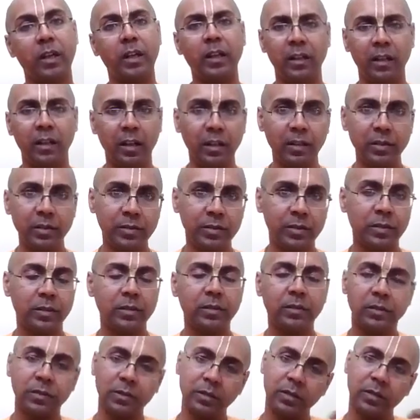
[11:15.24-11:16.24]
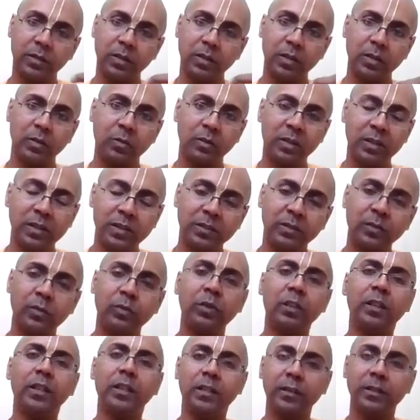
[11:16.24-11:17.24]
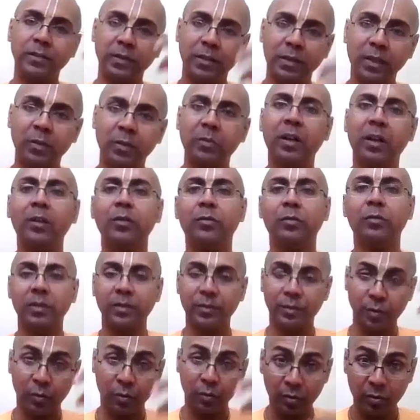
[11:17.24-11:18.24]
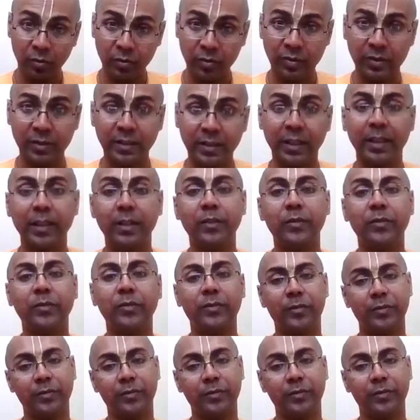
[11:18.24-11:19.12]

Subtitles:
In lust, one is only concerned about one's own self.